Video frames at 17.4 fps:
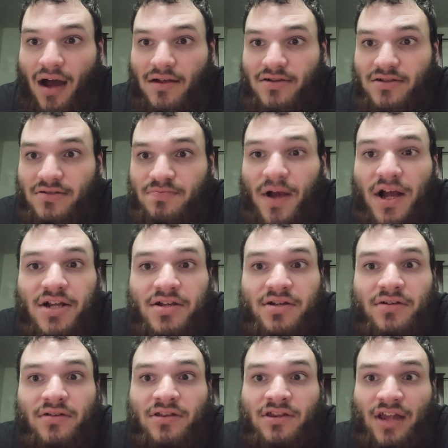
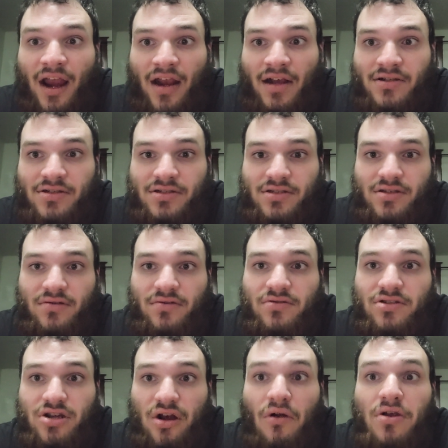Special thanks to
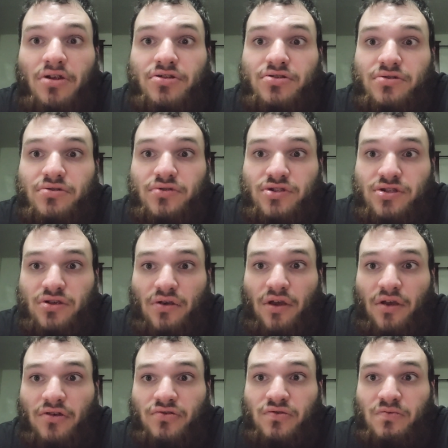Joey Drew
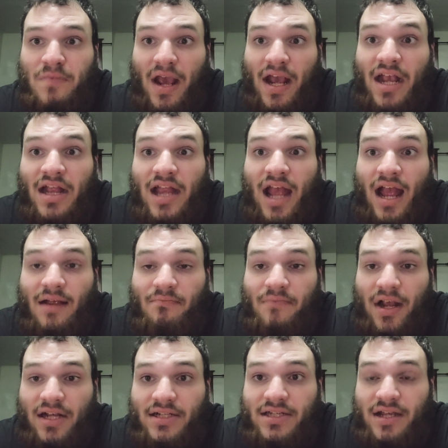Studios for making that
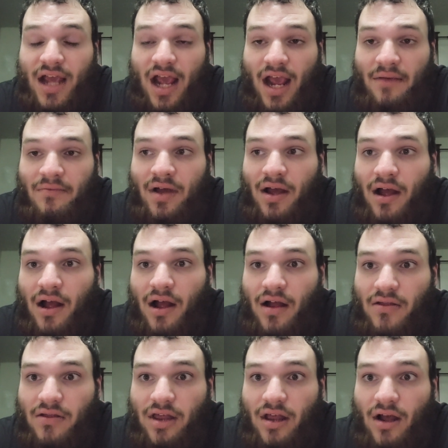amazing game.
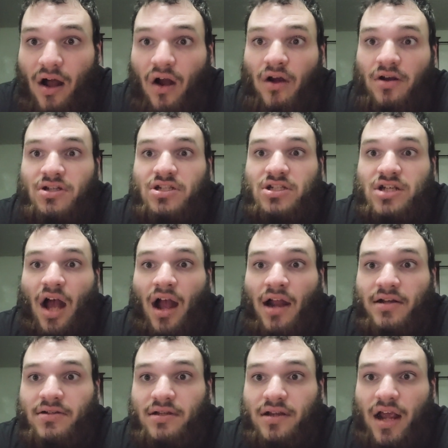The art
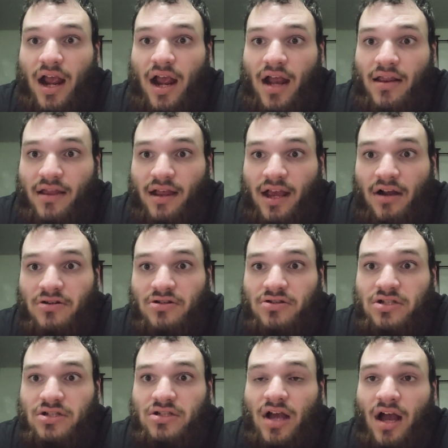design and the
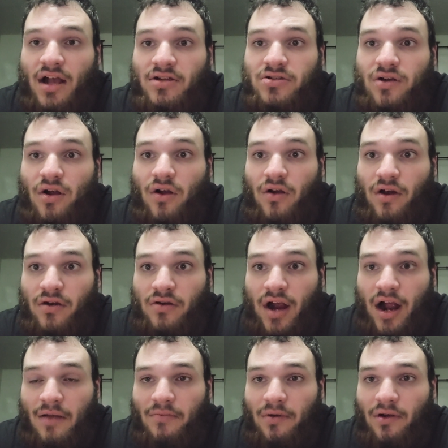character designs are
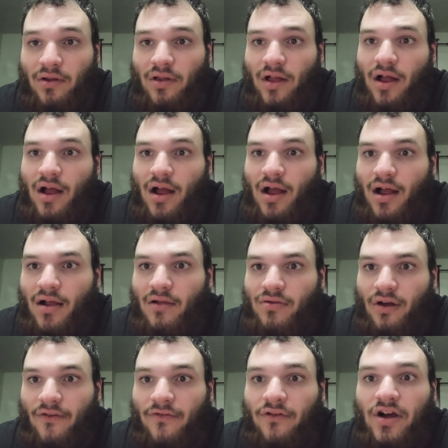incredible.
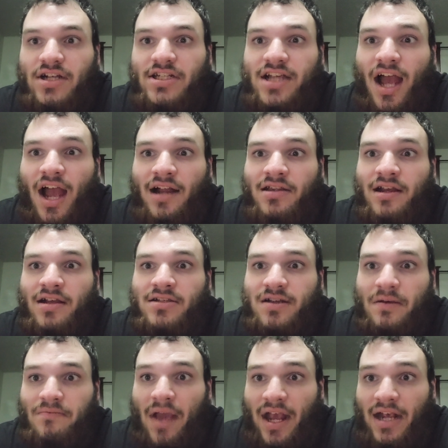The voice acting is
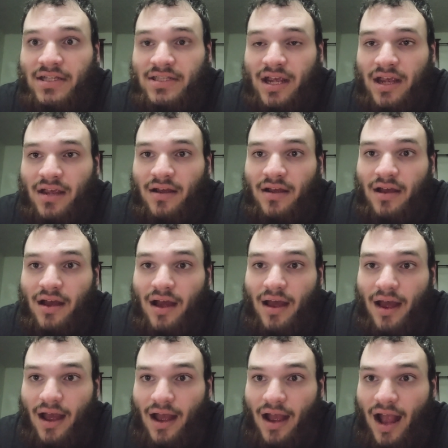amazing.
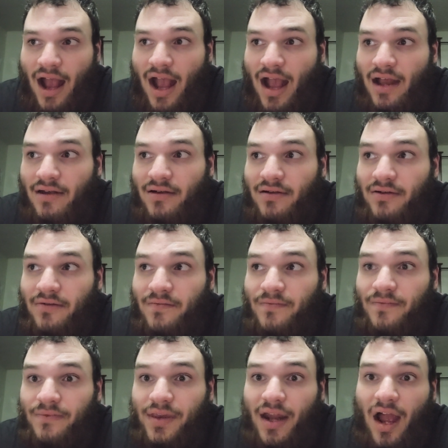And
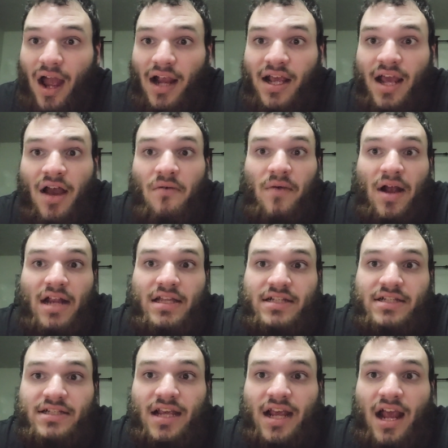I can't wait
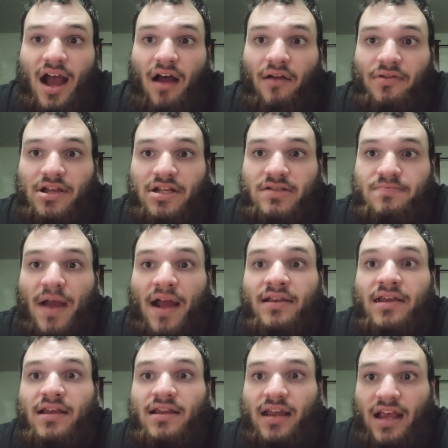to see how this
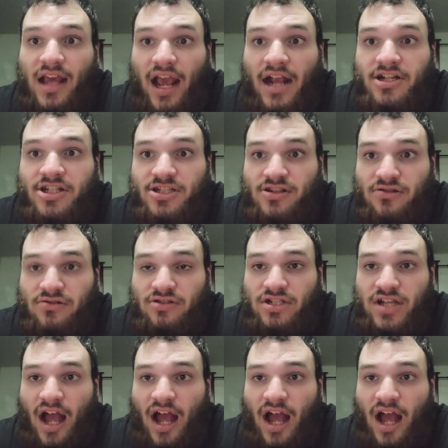Bendy the Cage turns